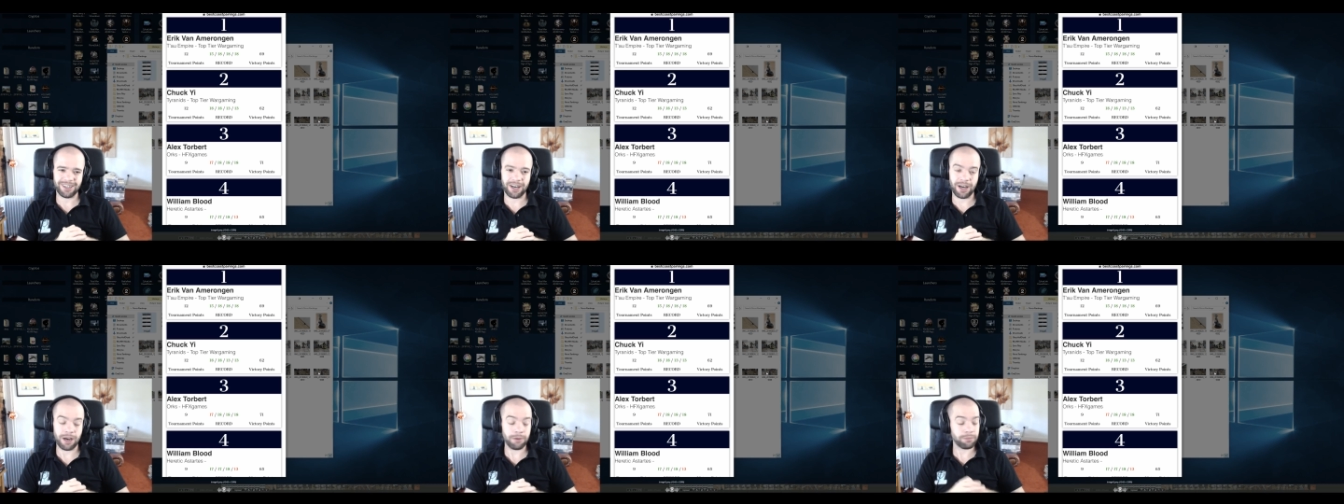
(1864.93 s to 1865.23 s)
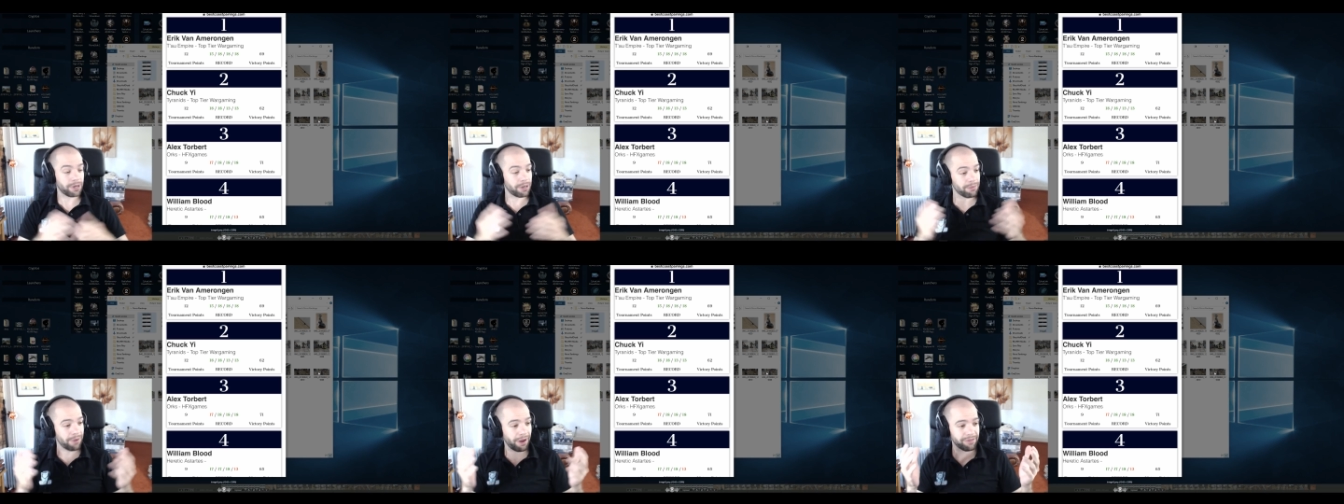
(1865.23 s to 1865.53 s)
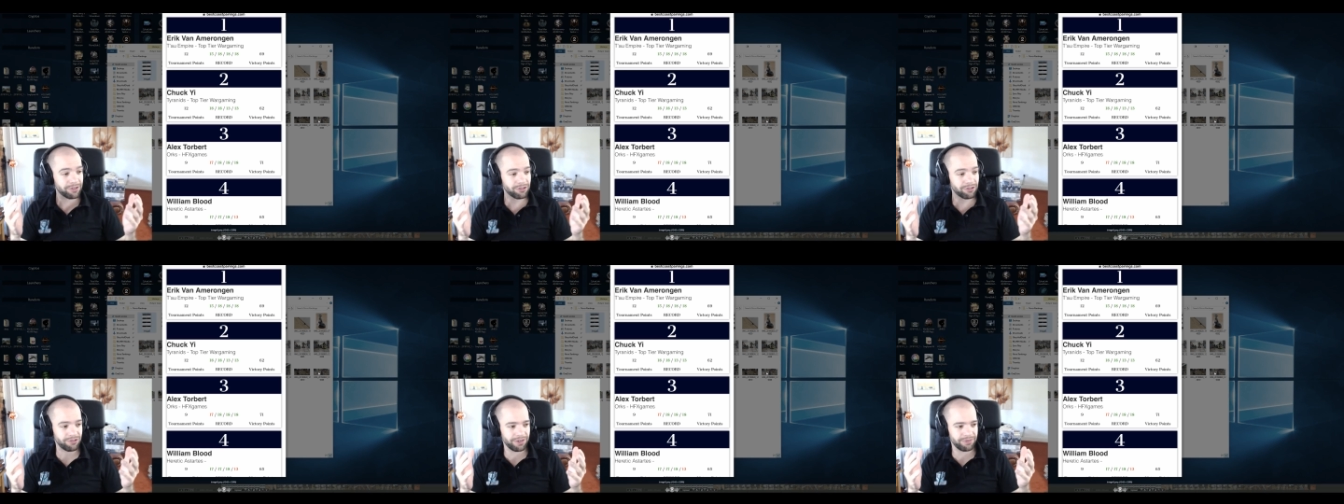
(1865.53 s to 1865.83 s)
Uh, but I'm
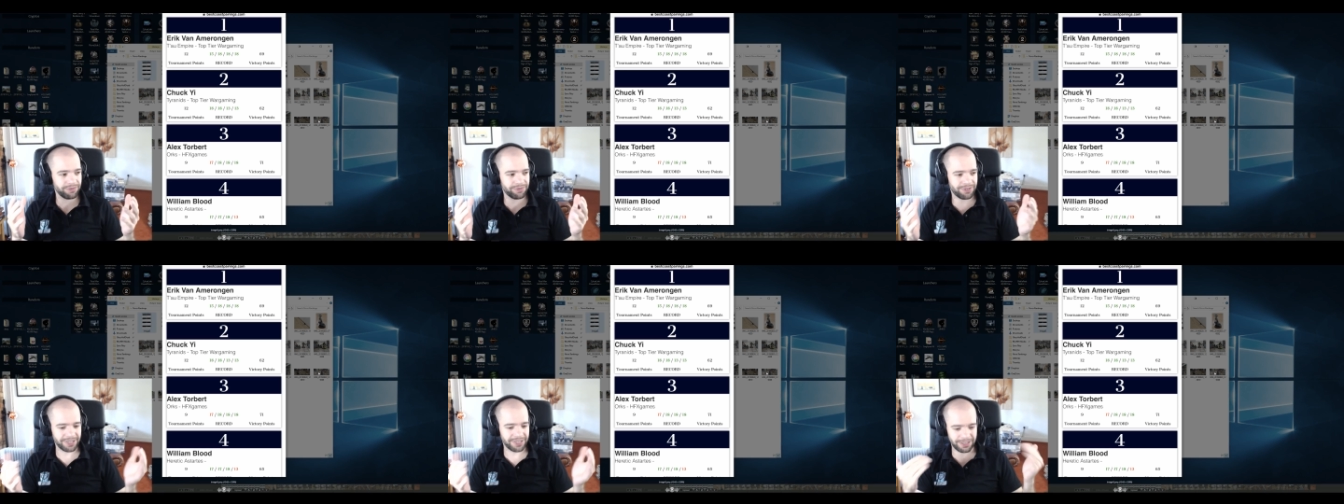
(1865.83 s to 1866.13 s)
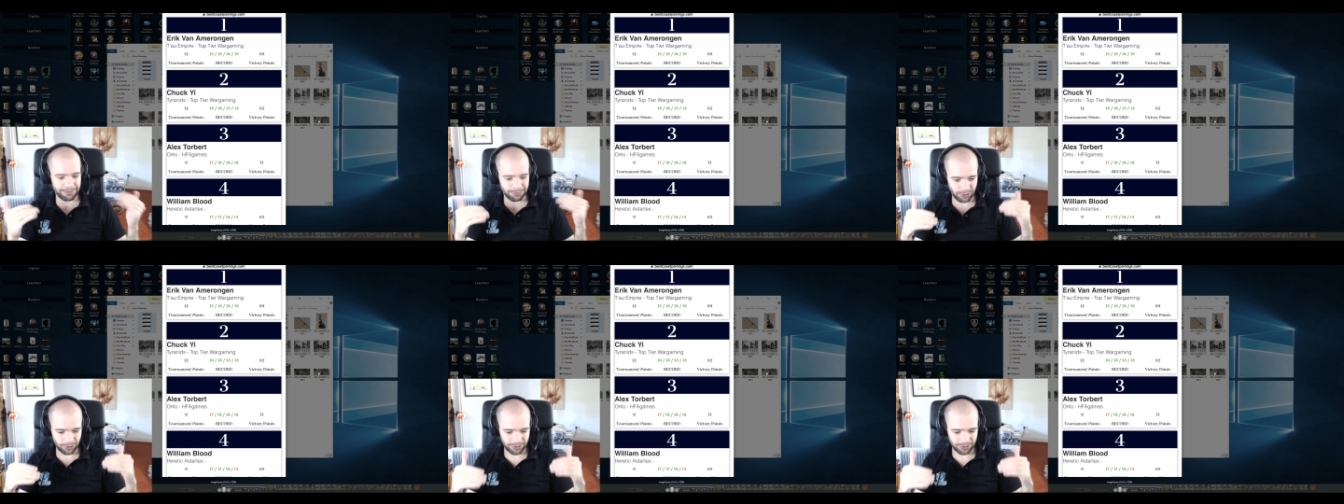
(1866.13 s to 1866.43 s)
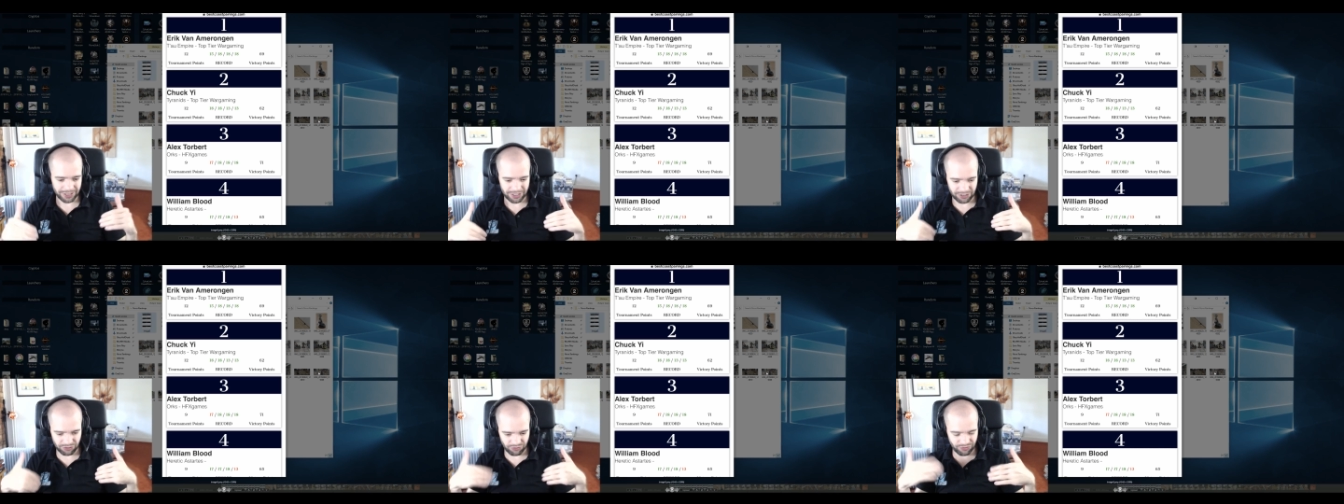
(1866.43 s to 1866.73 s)
having great fun in the
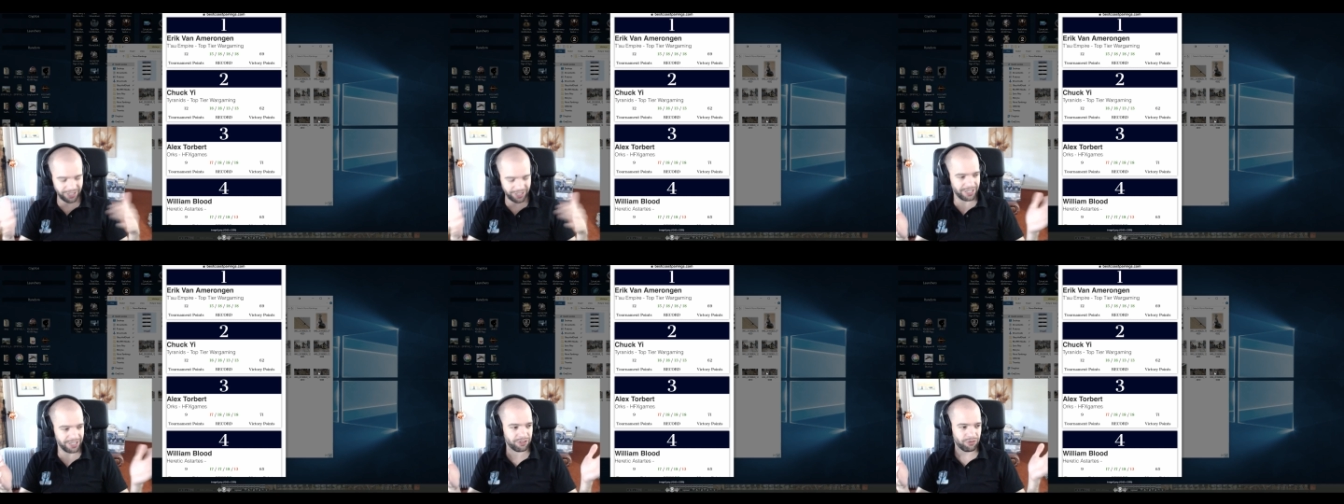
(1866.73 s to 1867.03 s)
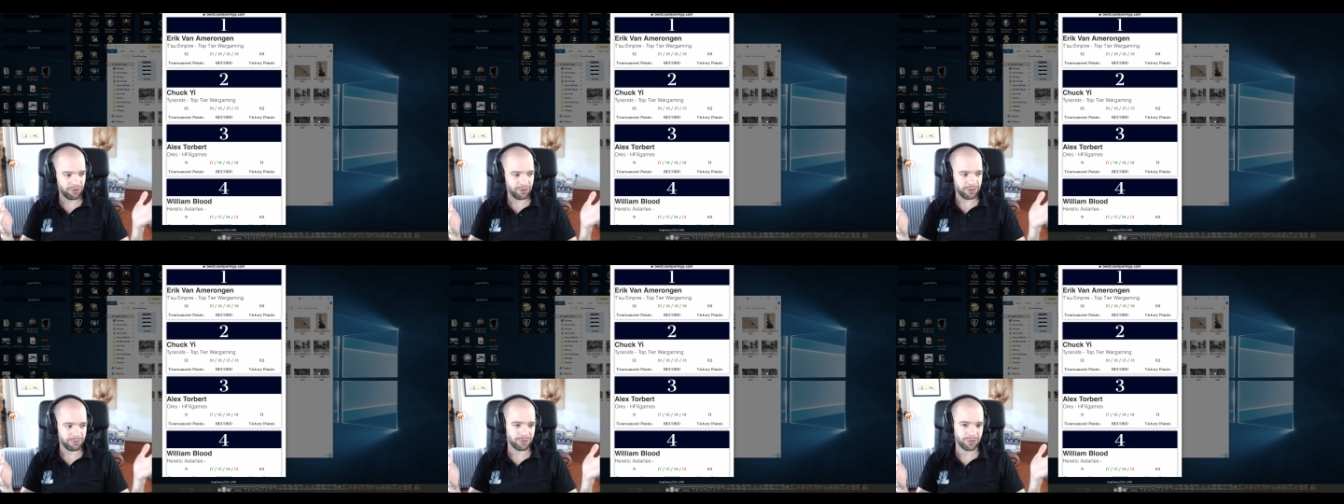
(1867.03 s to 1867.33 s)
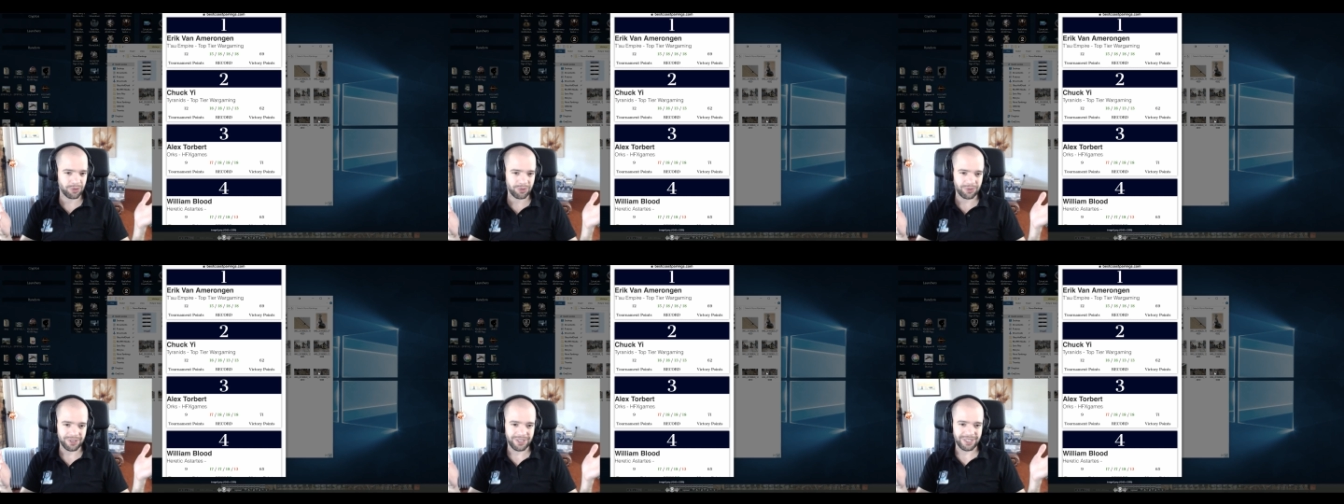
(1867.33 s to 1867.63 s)
morning, just reading through them
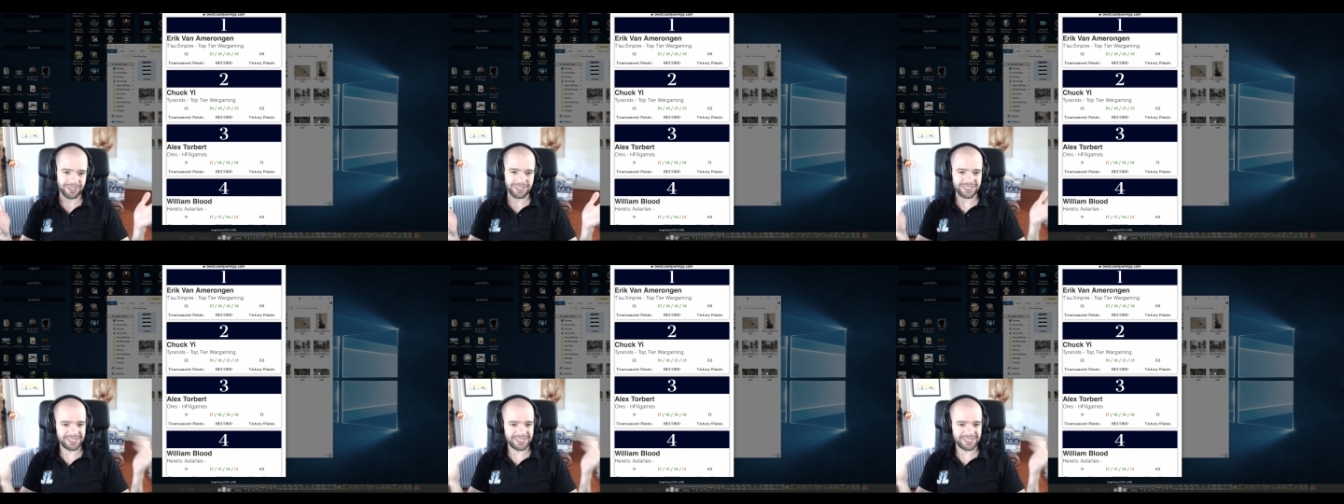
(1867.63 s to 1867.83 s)
all,